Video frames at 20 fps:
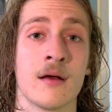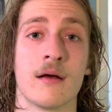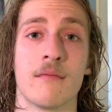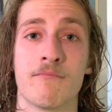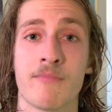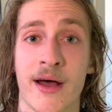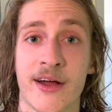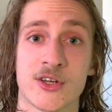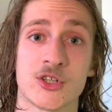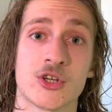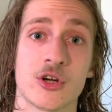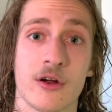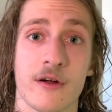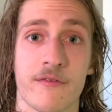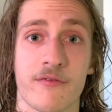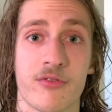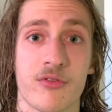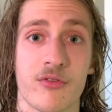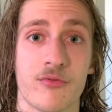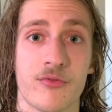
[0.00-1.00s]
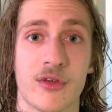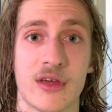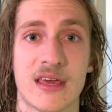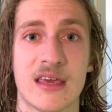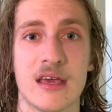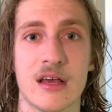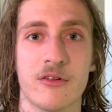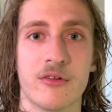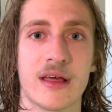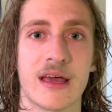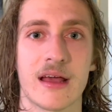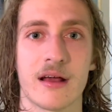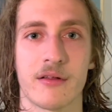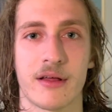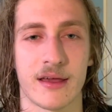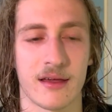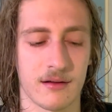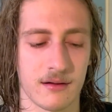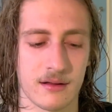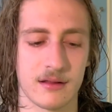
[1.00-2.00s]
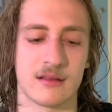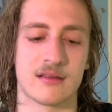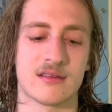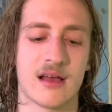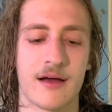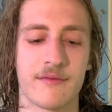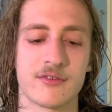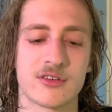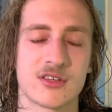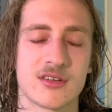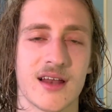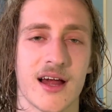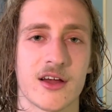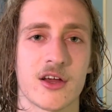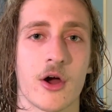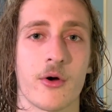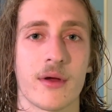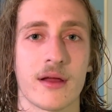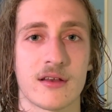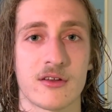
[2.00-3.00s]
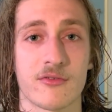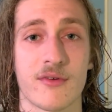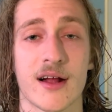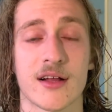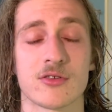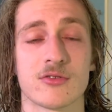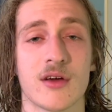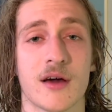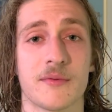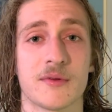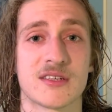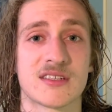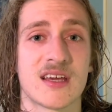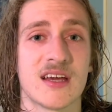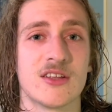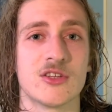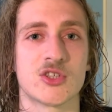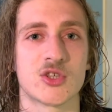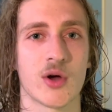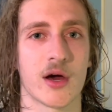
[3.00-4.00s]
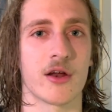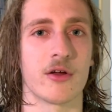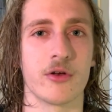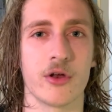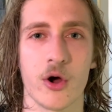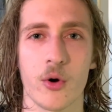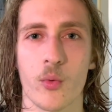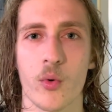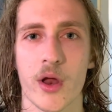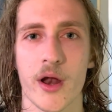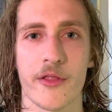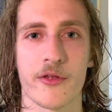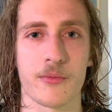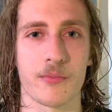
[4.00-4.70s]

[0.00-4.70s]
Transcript: I'm not sure if the healing, like it's obviously not going directly on the skin, so I don't know what other